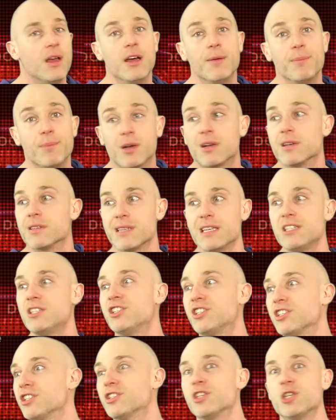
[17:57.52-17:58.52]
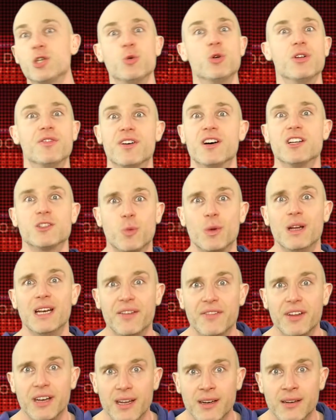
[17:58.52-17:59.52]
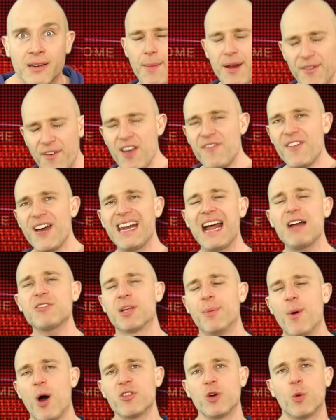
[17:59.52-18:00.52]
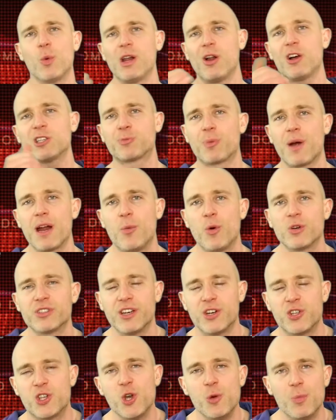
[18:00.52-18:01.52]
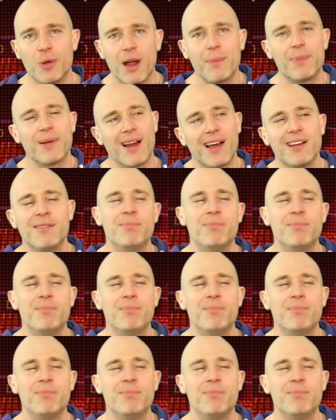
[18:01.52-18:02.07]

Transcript: Because this is just the universe we live in. But if I found out tomorrow that Will Ospreay wasn't human, I'd be like,